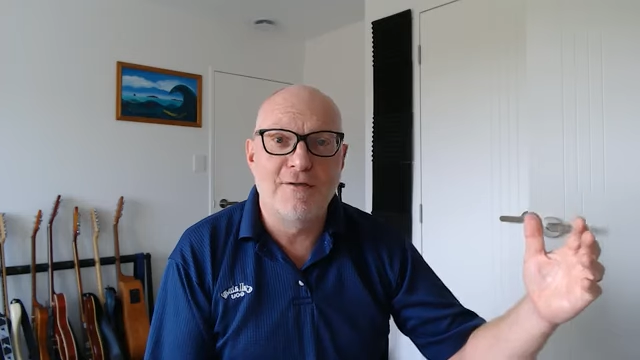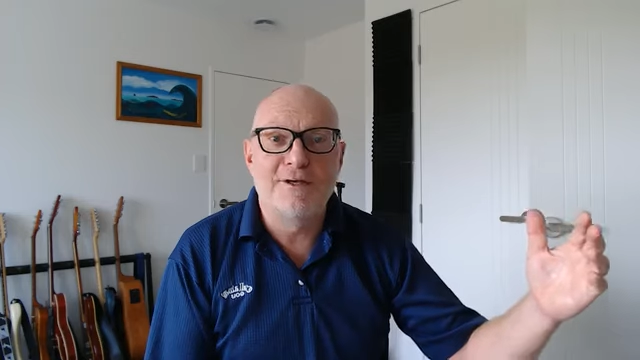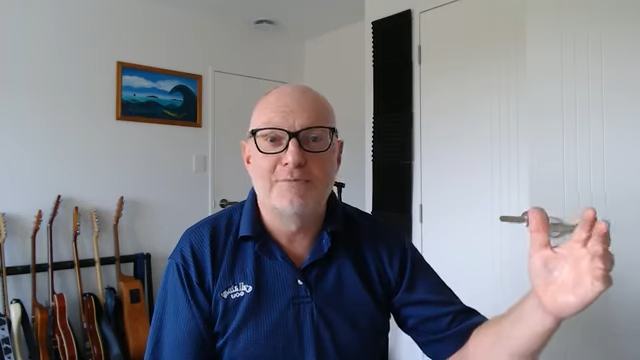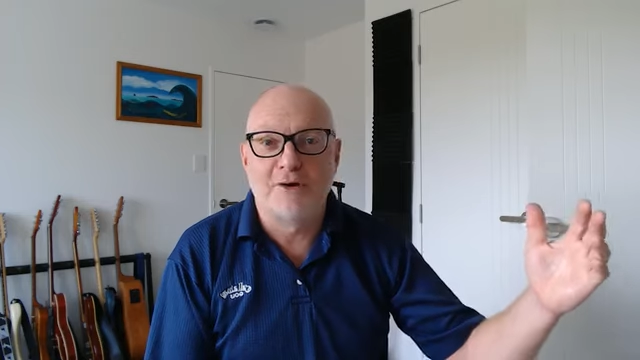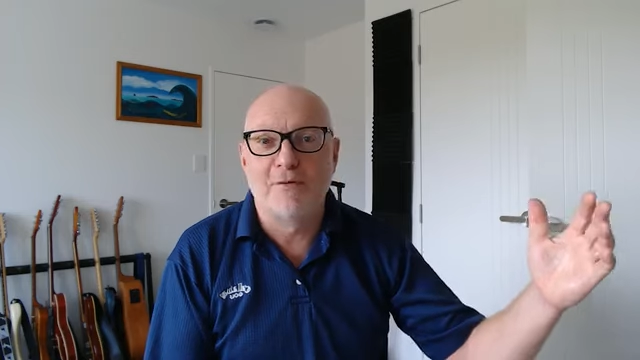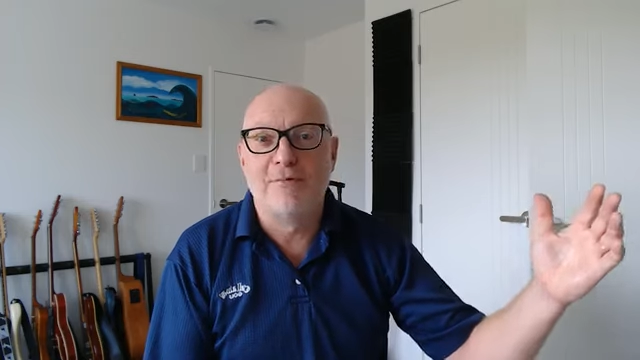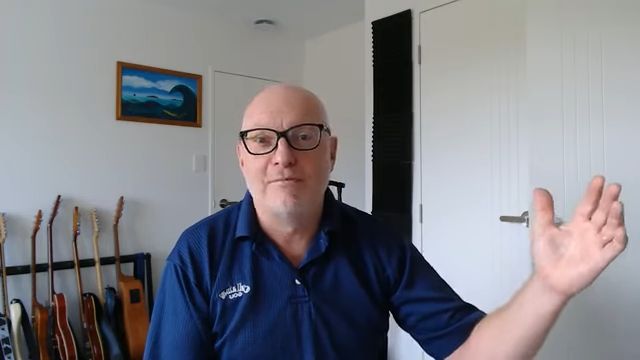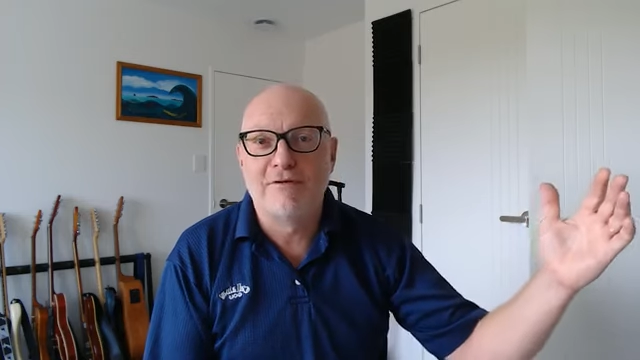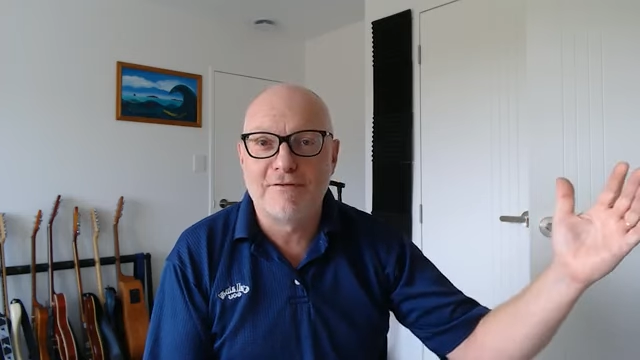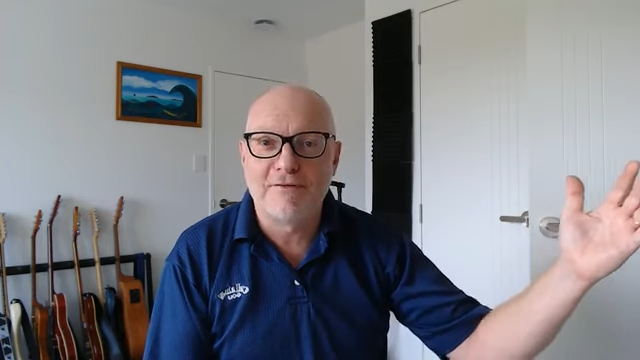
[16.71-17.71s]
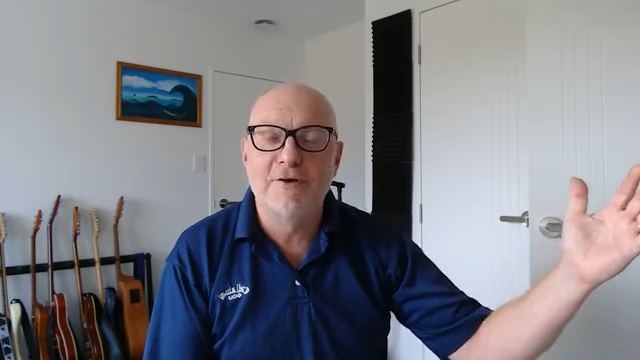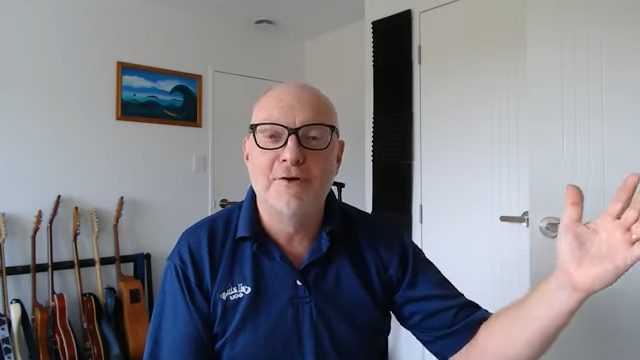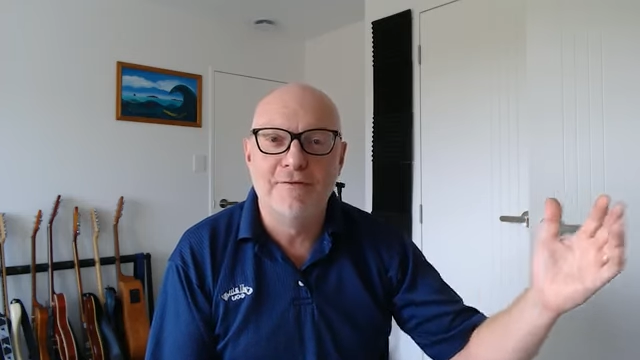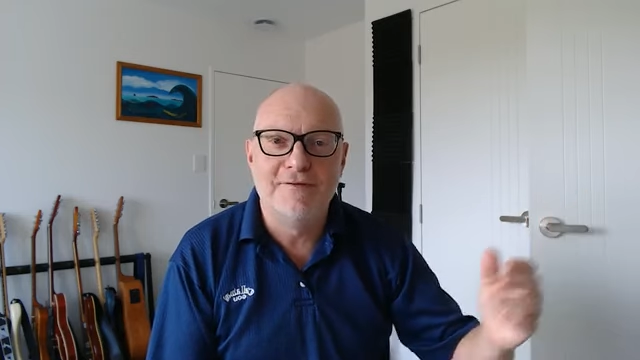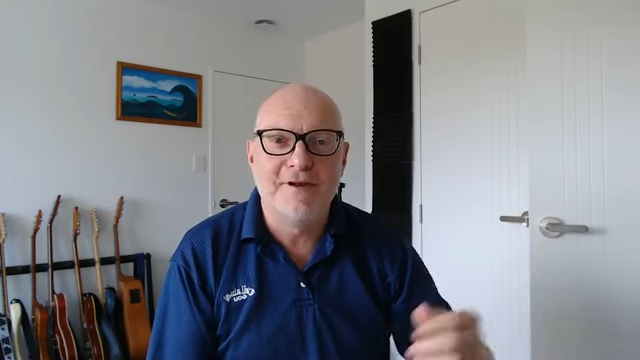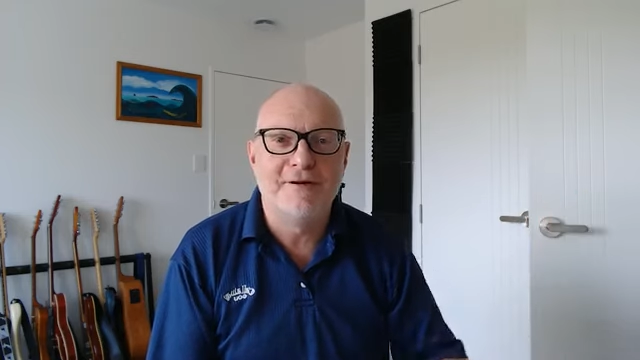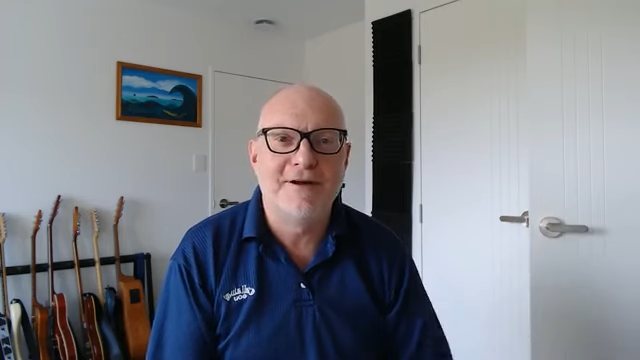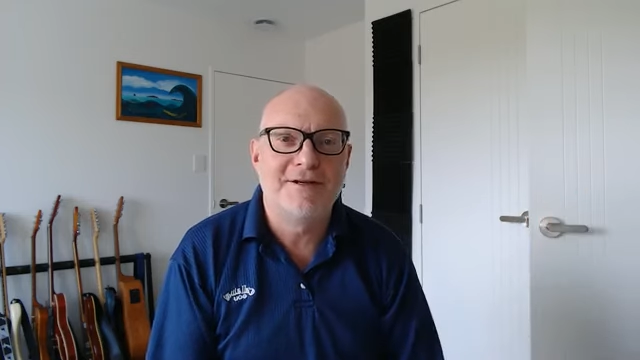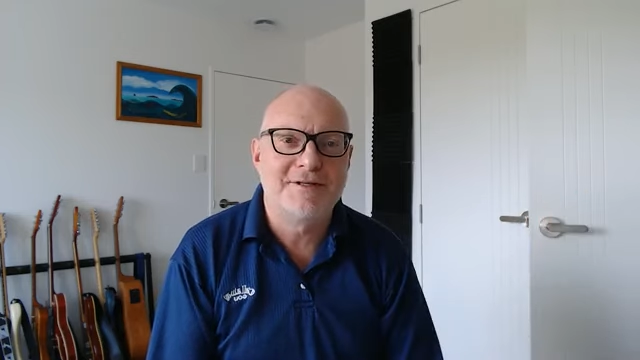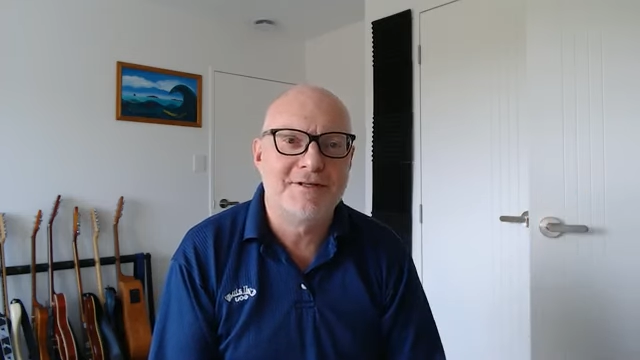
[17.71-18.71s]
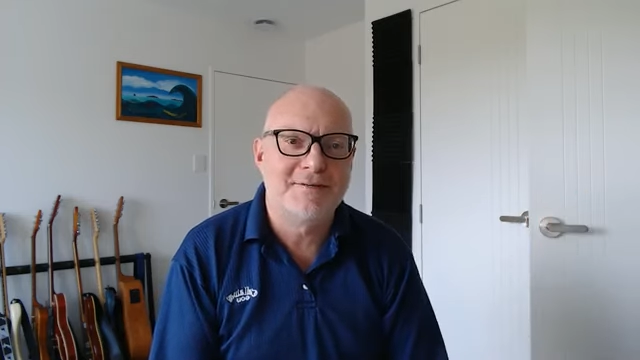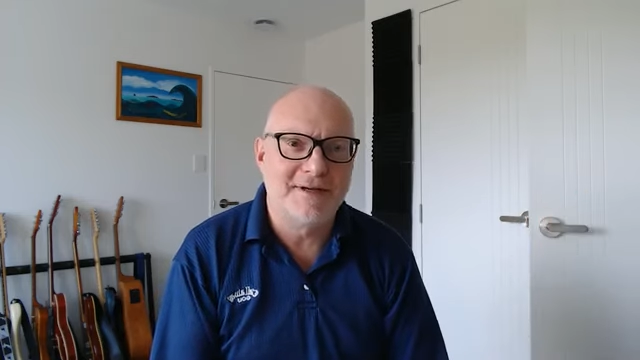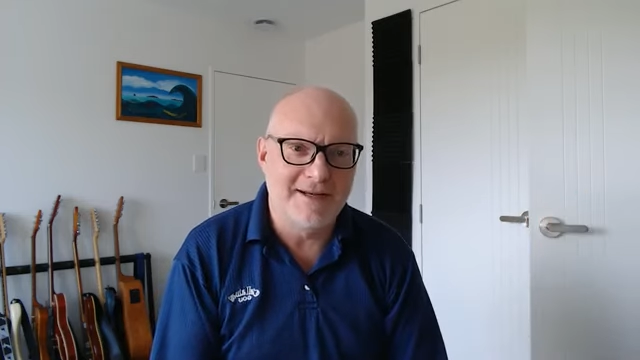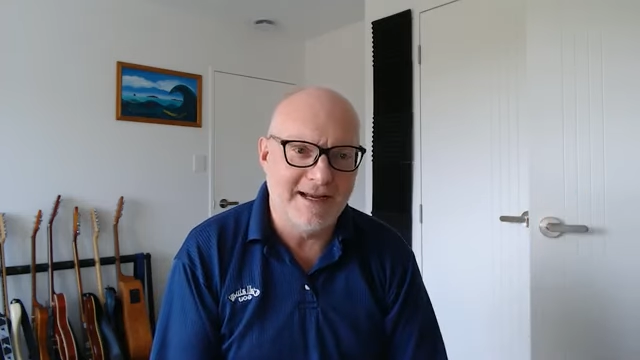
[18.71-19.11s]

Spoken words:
this problem through various